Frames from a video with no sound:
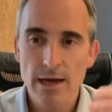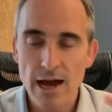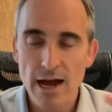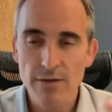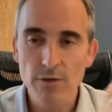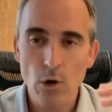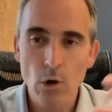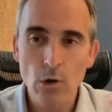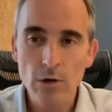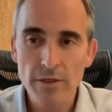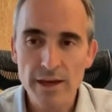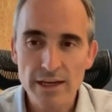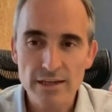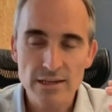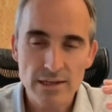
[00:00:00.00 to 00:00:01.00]
and all
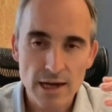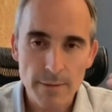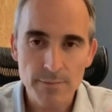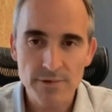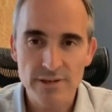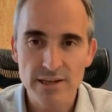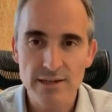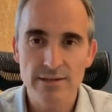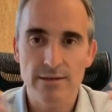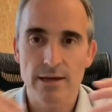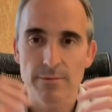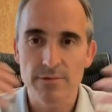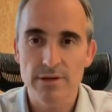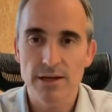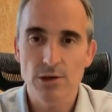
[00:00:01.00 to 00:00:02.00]
the
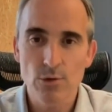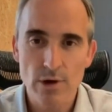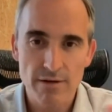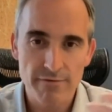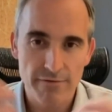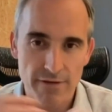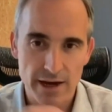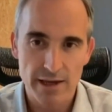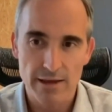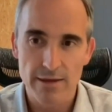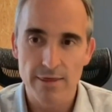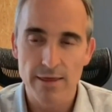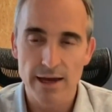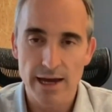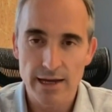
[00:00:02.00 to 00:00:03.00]
subsystems that you can find
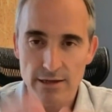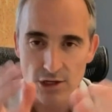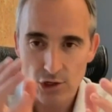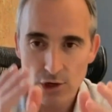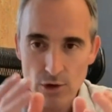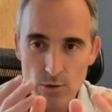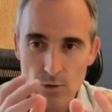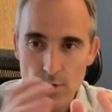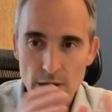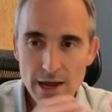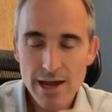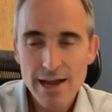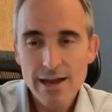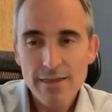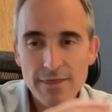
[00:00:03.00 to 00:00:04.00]
in there. So
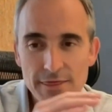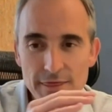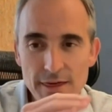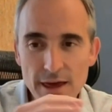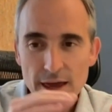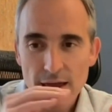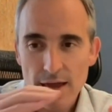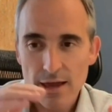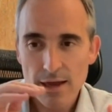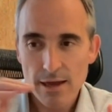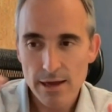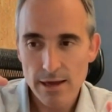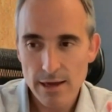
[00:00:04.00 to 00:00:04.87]
the